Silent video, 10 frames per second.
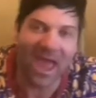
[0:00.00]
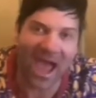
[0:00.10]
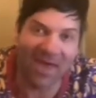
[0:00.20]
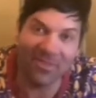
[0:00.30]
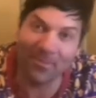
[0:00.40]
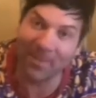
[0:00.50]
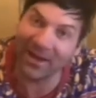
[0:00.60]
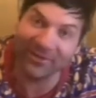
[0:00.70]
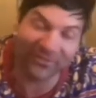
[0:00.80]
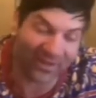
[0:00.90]
And the
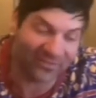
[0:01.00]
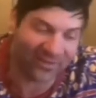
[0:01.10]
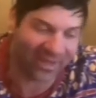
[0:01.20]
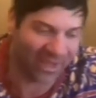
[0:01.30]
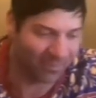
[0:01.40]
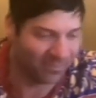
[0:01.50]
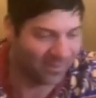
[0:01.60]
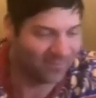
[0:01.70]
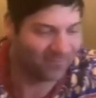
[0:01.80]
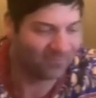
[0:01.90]
monk said to him,
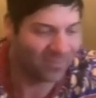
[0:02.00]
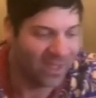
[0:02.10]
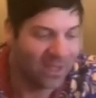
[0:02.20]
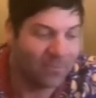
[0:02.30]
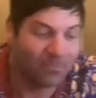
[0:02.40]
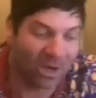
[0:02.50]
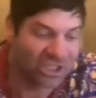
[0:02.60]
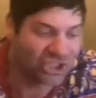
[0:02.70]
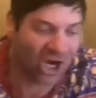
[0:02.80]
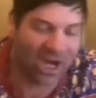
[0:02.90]
"My
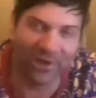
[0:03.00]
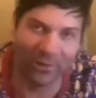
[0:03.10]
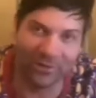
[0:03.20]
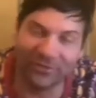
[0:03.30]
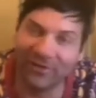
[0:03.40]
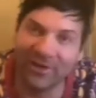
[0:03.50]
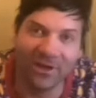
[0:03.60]
child,